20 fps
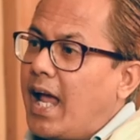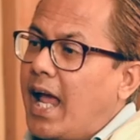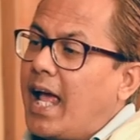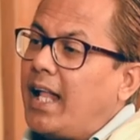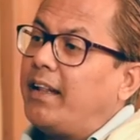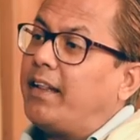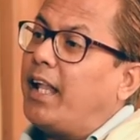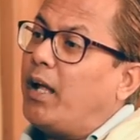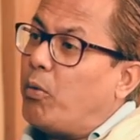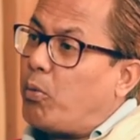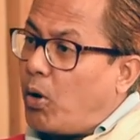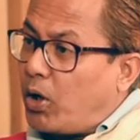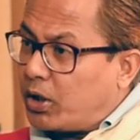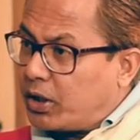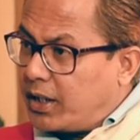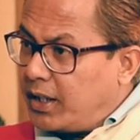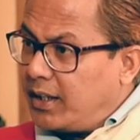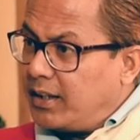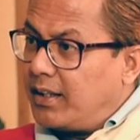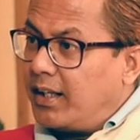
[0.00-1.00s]
and they
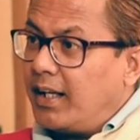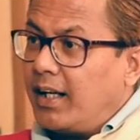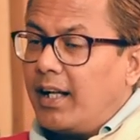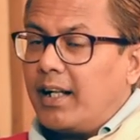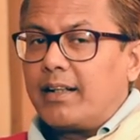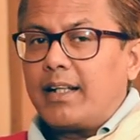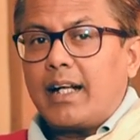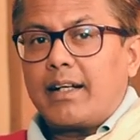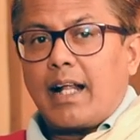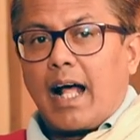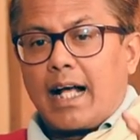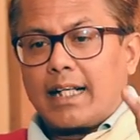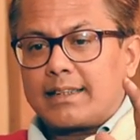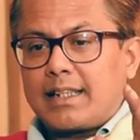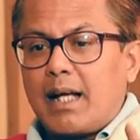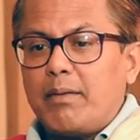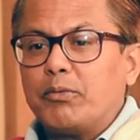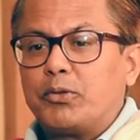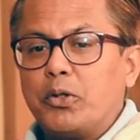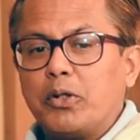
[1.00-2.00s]
wanted that
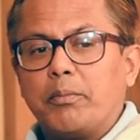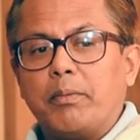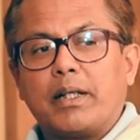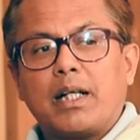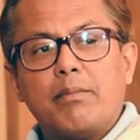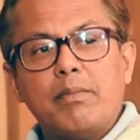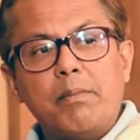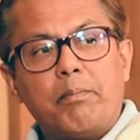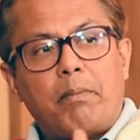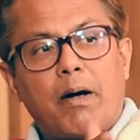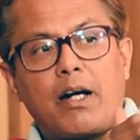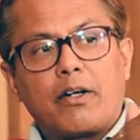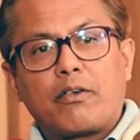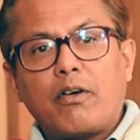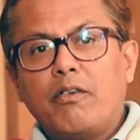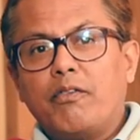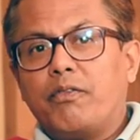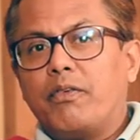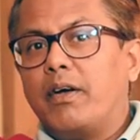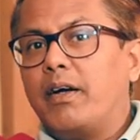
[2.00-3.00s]
Assam should become a part
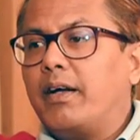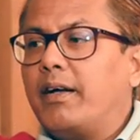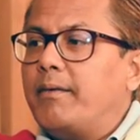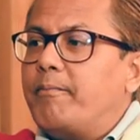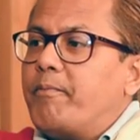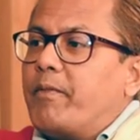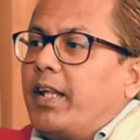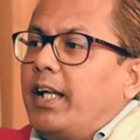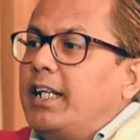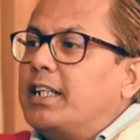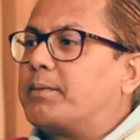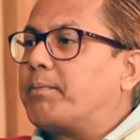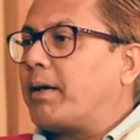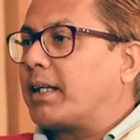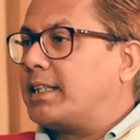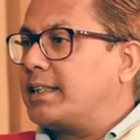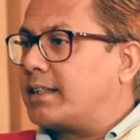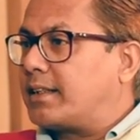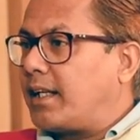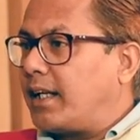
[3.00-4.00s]
of East
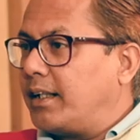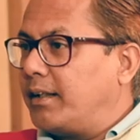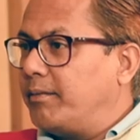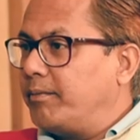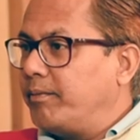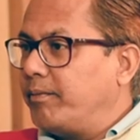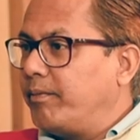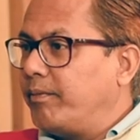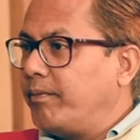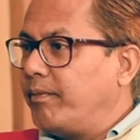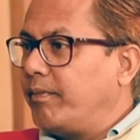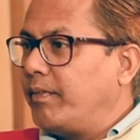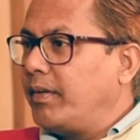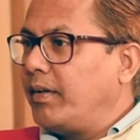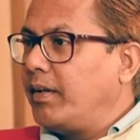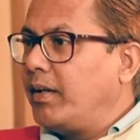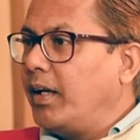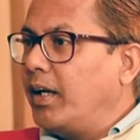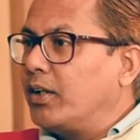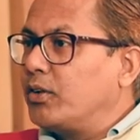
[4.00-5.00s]
Pakistan.
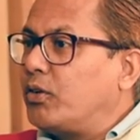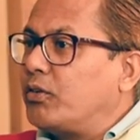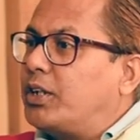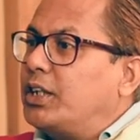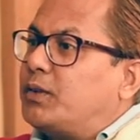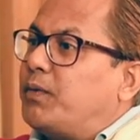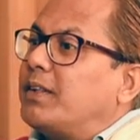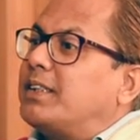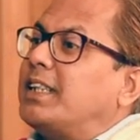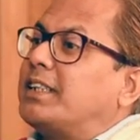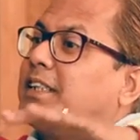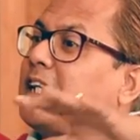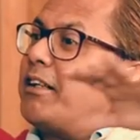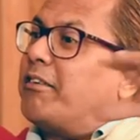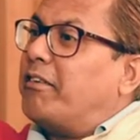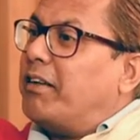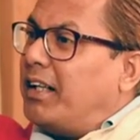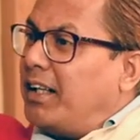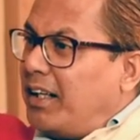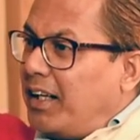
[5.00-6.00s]
So this was the
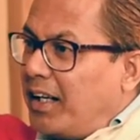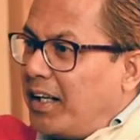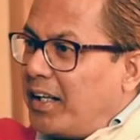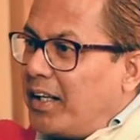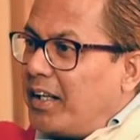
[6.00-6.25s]
general